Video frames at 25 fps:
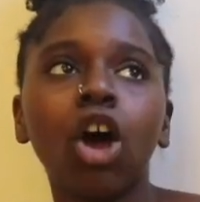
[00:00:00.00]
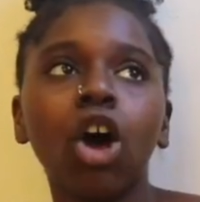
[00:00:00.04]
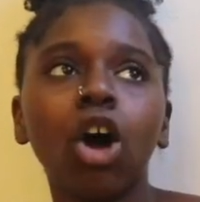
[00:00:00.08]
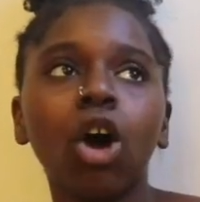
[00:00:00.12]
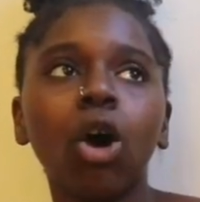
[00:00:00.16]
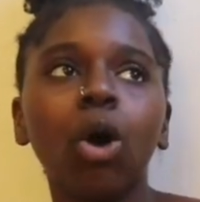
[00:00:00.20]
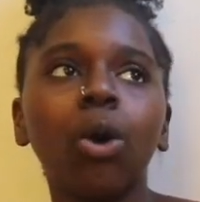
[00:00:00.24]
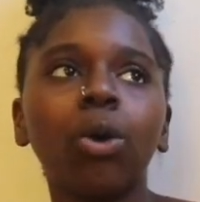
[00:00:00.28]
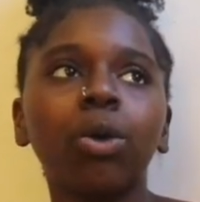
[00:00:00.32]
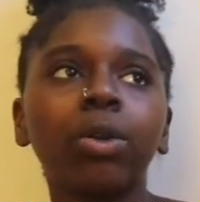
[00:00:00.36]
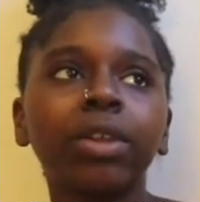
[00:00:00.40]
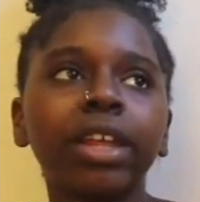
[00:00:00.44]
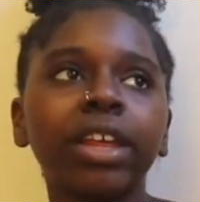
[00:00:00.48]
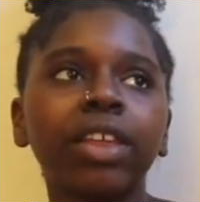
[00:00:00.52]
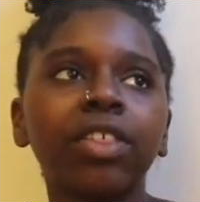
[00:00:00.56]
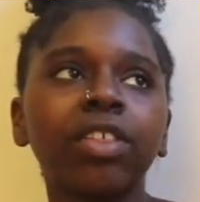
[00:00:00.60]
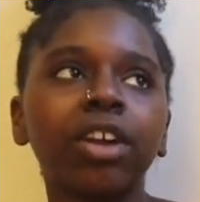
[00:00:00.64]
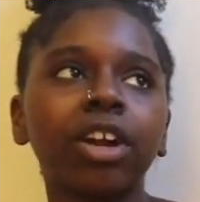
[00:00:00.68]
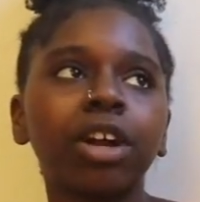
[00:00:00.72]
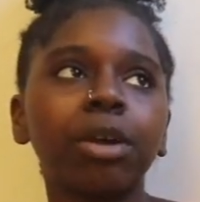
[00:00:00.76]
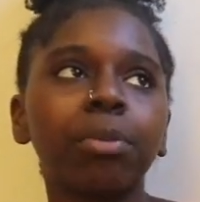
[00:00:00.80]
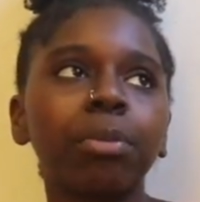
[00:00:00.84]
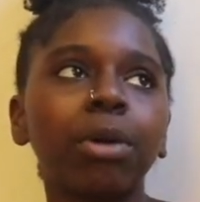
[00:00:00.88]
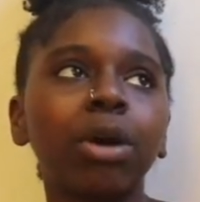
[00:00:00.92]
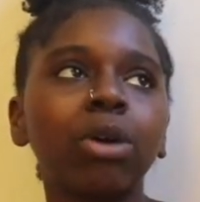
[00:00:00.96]
holding
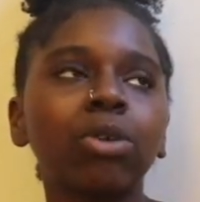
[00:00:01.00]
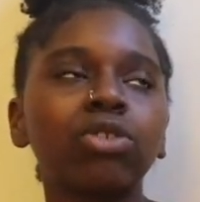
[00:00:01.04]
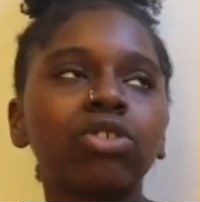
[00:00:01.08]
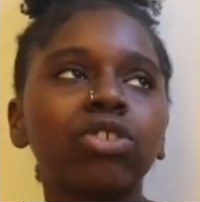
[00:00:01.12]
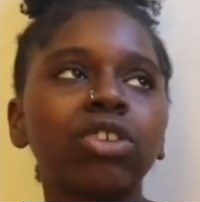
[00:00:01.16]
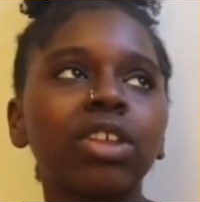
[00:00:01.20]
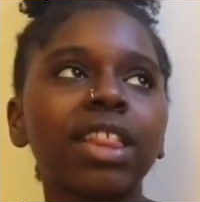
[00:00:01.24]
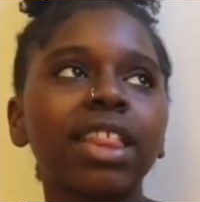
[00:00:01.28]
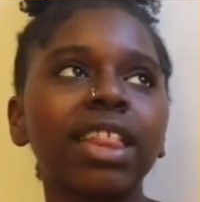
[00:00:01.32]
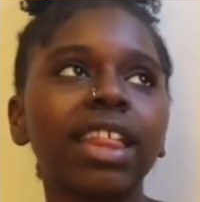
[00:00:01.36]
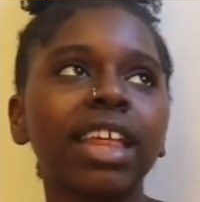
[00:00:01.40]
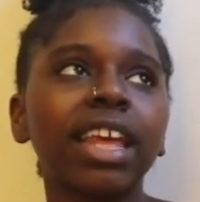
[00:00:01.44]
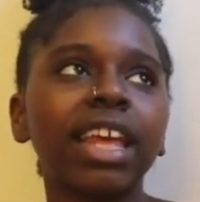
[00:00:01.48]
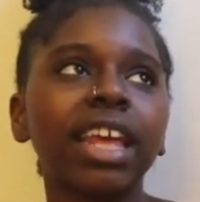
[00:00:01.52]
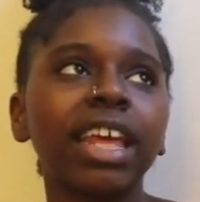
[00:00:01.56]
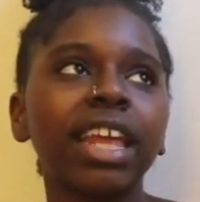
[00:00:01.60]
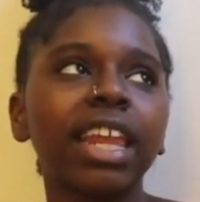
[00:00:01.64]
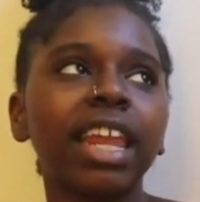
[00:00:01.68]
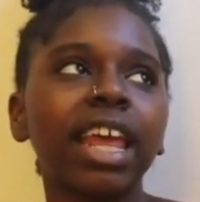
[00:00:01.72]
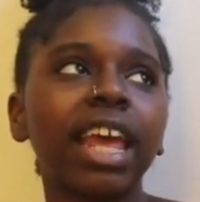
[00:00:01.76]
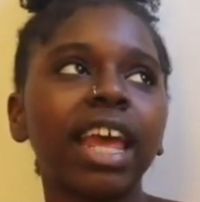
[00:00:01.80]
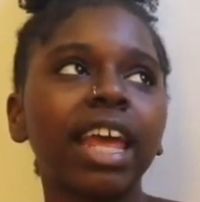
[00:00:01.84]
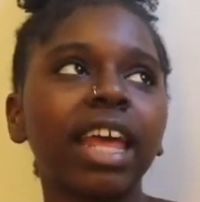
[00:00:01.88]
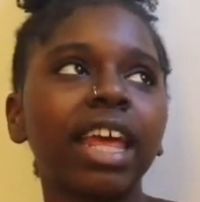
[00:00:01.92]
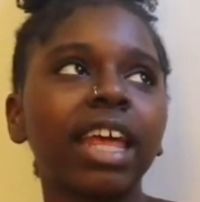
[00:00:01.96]
their emotions
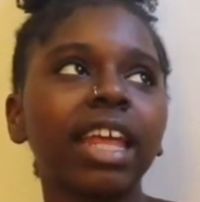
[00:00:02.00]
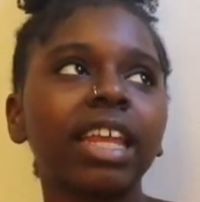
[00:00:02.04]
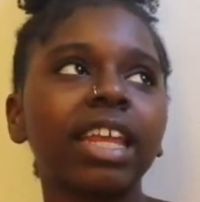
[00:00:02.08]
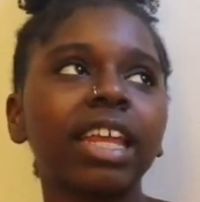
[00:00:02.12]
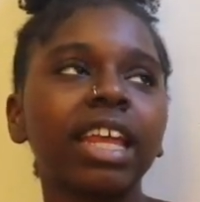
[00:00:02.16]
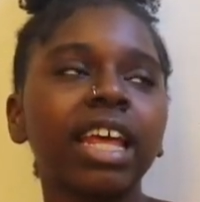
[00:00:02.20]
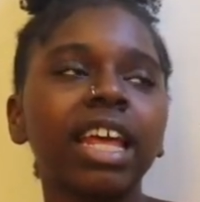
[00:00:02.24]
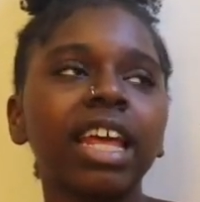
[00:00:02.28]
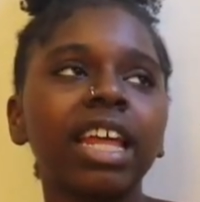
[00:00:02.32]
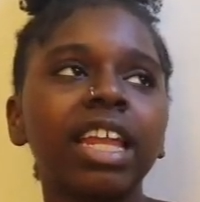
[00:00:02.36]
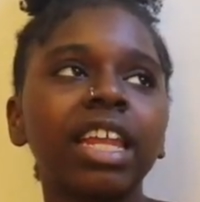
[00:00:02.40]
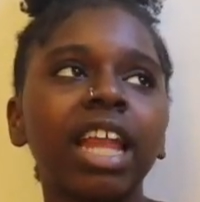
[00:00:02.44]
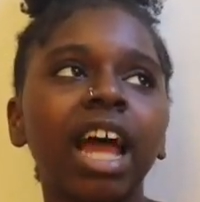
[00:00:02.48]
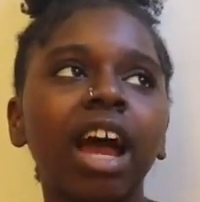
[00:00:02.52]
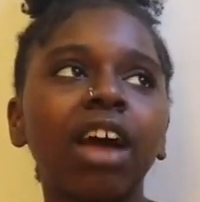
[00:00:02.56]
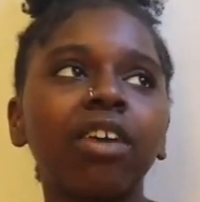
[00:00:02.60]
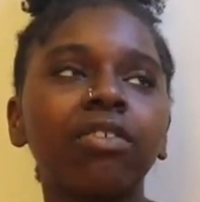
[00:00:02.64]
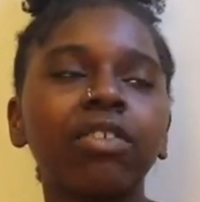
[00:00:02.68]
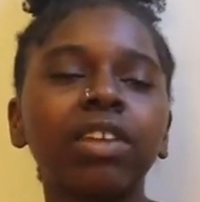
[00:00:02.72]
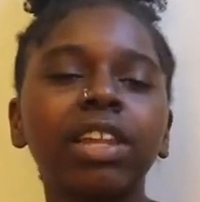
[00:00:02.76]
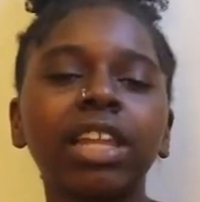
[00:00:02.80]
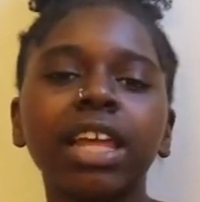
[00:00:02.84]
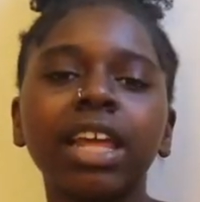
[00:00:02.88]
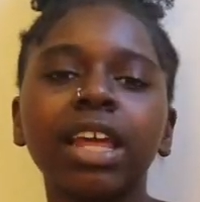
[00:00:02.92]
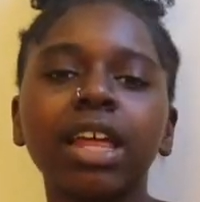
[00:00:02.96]
in and
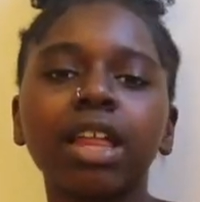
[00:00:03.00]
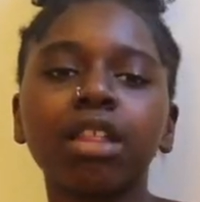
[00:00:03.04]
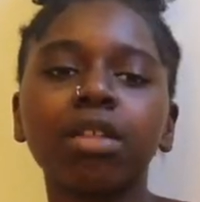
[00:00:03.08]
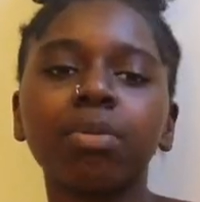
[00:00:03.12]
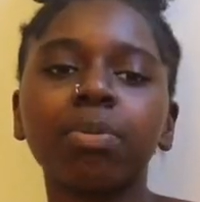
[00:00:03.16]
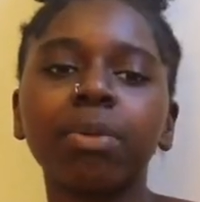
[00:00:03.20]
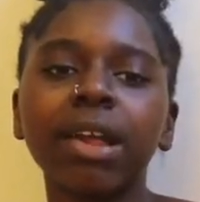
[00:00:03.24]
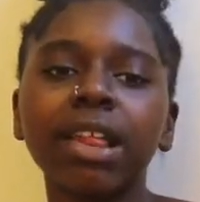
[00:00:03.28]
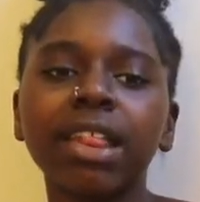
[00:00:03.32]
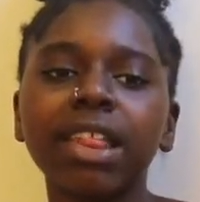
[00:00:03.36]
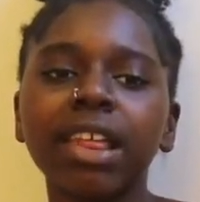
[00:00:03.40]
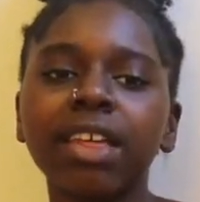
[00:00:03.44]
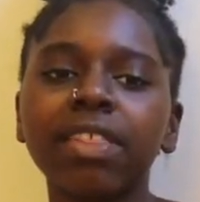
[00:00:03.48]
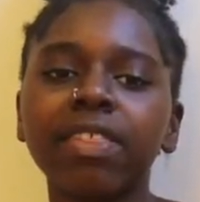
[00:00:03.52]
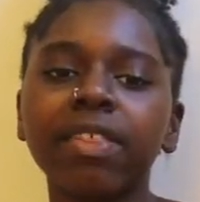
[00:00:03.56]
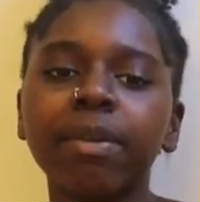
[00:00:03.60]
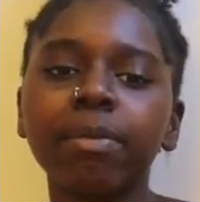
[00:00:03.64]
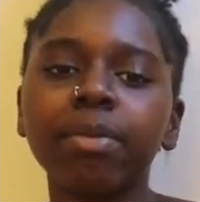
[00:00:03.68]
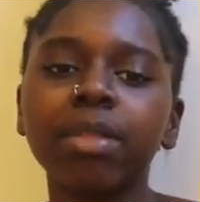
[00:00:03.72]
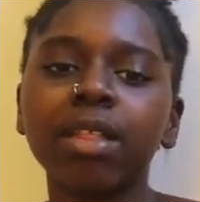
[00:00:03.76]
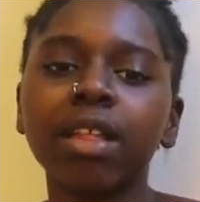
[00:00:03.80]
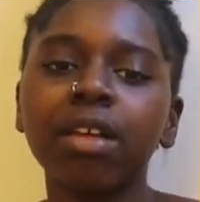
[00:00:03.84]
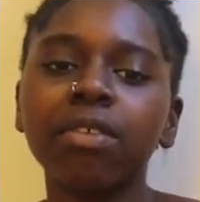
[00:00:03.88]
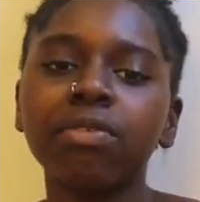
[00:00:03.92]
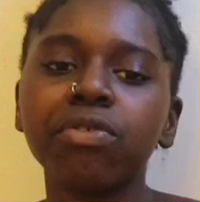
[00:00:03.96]
not really expressing
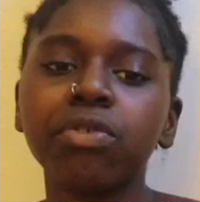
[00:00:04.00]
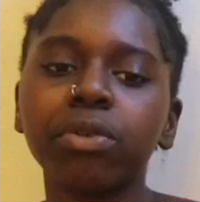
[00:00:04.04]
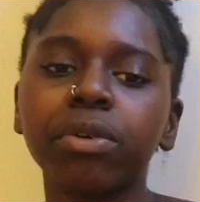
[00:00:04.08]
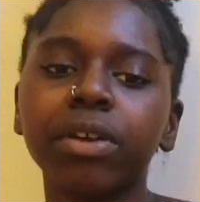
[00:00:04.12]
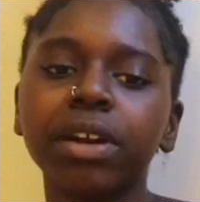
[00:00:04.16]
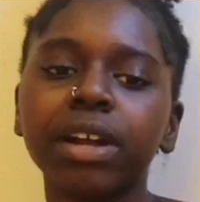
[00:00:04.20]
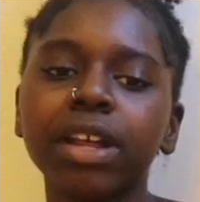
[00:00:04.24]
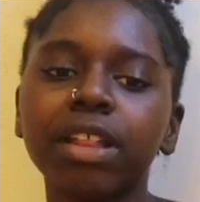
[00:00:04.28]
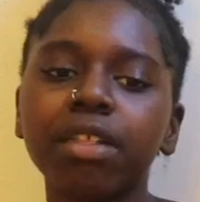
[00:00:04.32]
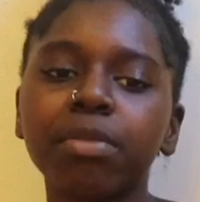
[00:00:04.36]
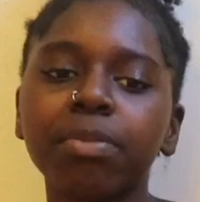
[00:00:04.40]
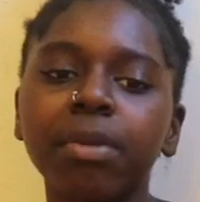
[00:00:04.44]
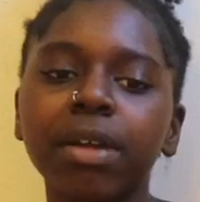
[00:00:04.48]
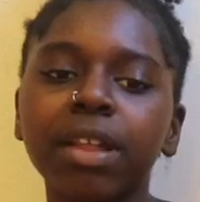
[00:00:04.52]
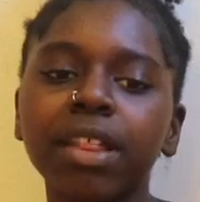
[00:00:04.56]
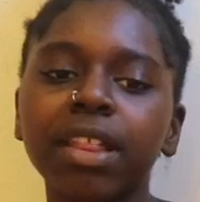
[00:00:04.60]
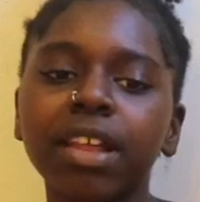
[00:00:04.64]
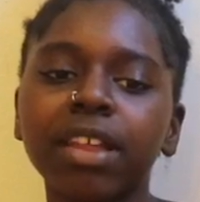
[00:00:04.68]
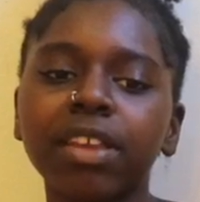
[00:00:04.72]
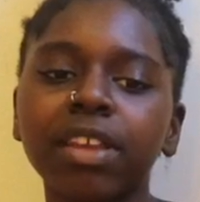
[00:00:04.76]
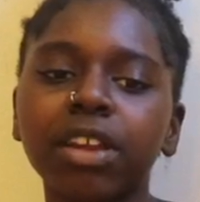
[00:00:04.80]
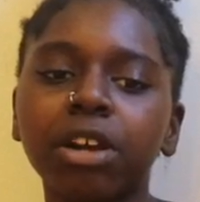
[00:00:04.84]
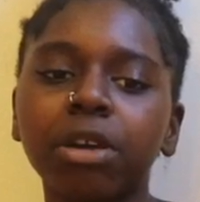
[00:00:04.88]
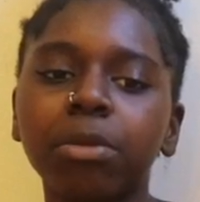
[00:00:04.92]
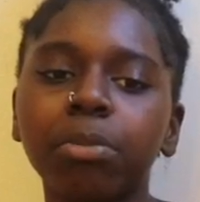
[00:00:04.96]
themselves or
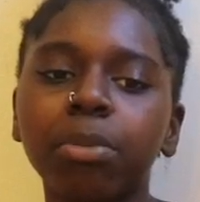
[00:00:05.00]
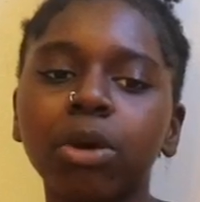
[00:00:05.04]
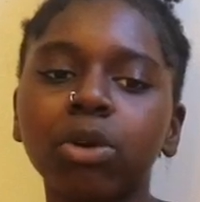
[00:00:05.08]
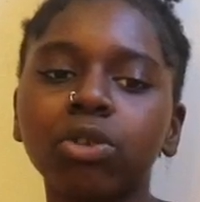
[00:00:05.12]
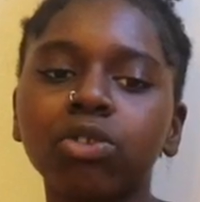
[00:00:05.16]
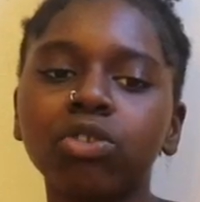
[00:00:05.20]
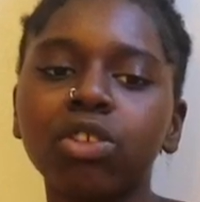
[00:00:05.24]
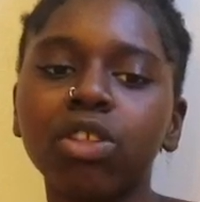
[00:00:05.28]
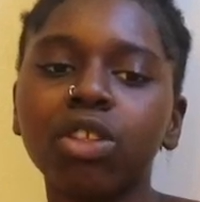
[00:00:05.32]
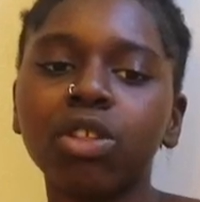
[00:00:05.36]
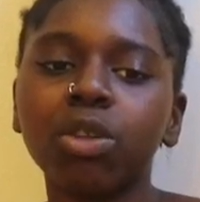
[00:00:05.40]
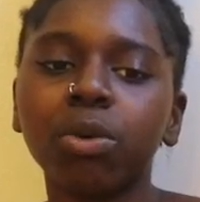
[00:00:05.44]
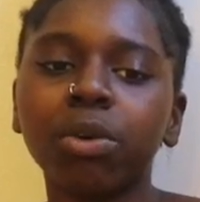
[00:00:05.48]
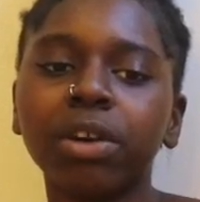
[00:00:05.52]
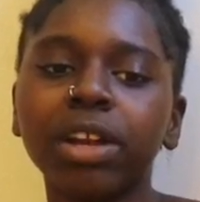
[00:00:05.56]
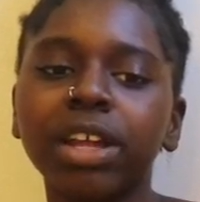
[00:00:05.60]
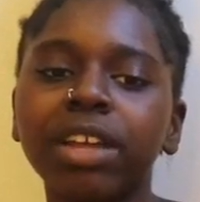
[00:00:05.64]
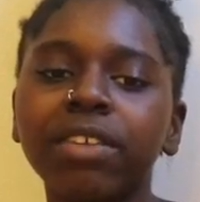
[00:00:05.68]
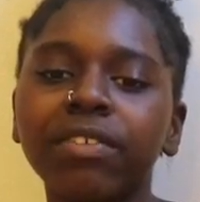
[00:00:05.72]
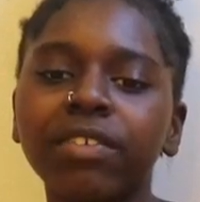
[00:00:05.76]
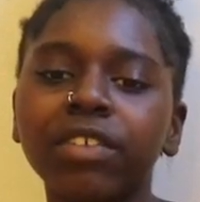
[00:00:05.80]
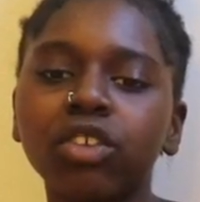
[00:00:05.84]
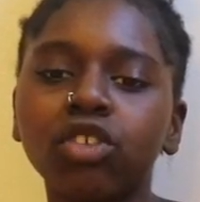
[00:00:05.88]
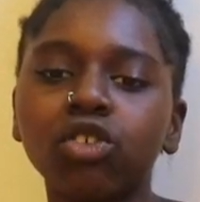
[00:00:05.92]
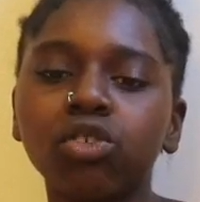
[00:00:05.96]
expressing their emotions or
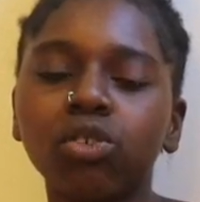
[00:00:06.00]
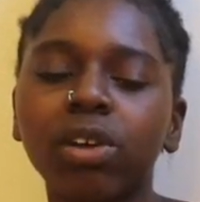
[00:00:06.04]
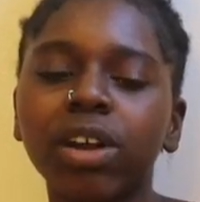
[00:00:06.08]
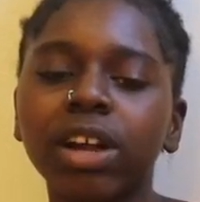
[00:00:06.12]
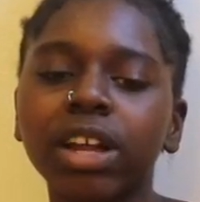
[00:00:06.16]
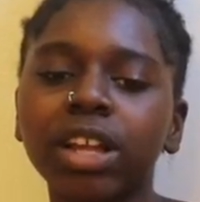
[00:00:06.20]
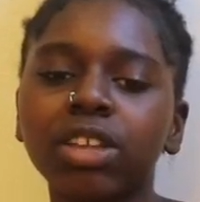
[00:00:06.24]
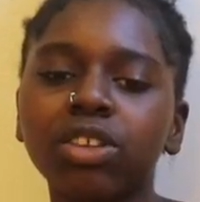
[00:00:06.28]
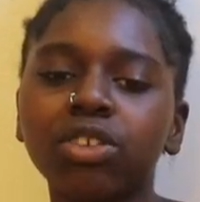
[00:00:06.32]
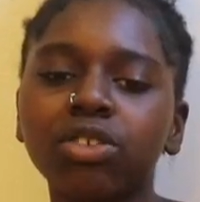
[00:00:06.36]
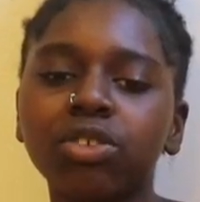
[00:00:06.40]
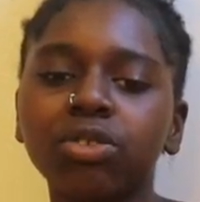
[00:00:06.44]
even trying